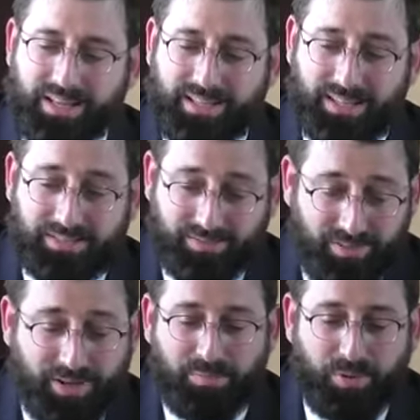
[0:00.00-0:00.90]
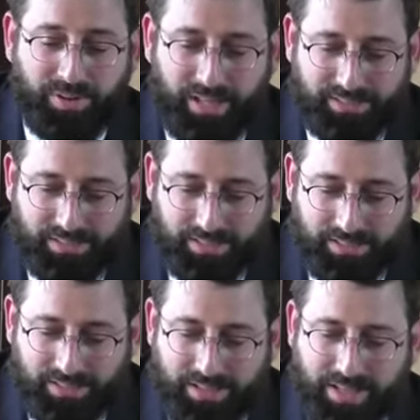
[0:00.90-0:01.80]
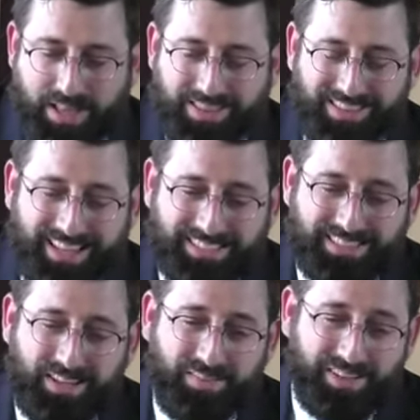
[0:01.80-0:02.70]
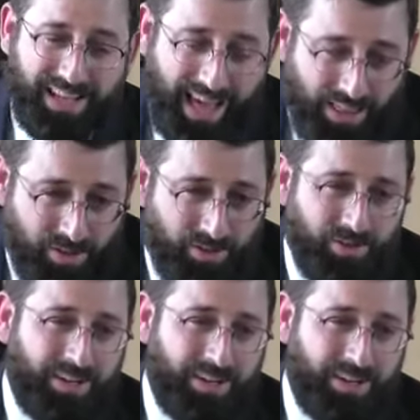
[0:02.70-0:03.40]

That's a very important lesson. The lesson of gather,